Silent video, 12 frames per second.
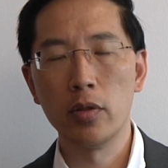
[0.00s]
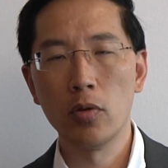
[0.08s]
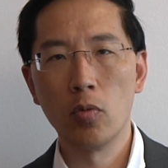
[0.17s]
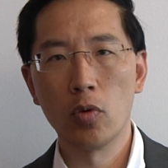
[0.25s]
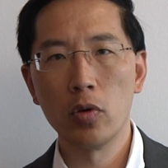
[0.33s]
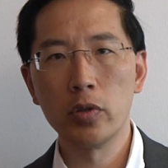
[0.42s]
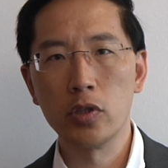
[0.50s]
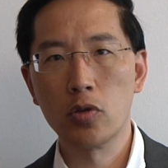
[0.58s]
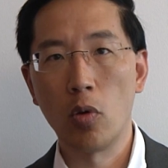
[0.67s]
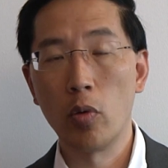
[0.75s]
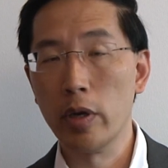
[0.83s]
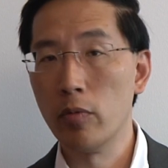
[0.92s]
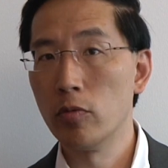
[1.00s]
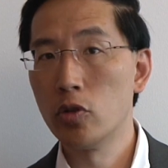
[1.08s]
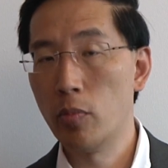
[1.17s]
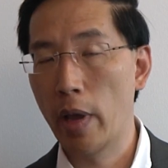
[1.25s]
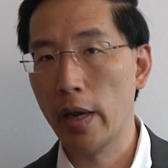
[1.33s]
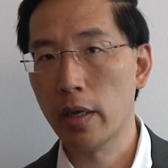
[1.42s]
in the world is growing
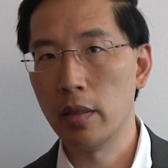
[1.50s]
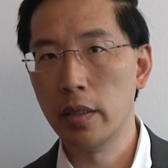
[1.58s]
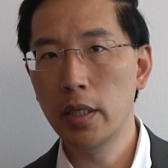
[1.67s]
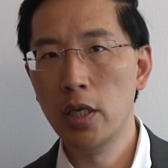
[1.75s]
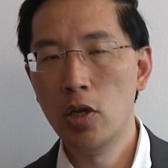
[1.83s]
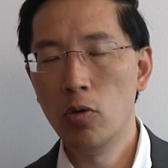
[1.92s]
dramatically,